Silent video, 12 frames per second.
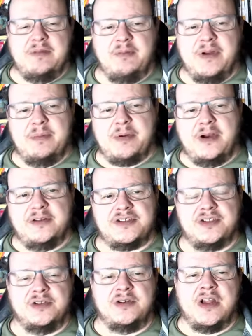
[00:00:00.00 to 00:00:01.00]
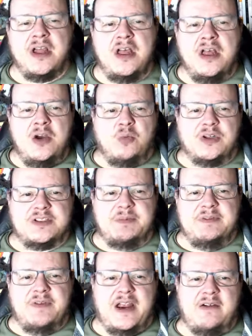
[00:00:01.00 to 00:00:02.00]
approach to what's been
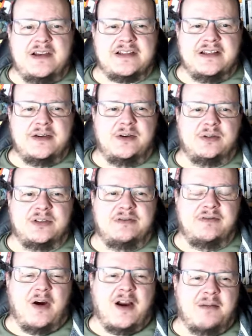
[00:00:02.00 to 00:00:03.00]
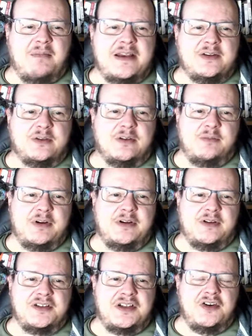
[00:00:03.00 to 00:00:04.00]
variously called environmental
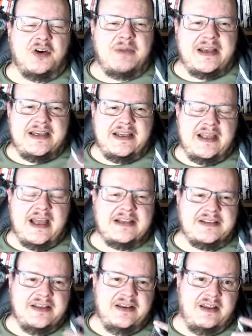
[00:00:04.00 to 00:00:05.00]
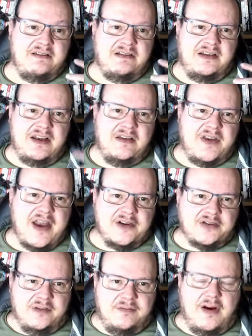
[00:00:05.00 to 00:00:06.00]
criminology, not meaning as in the
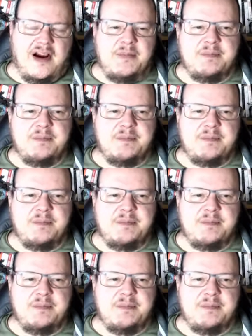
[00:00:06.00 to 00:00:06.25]
natural environment,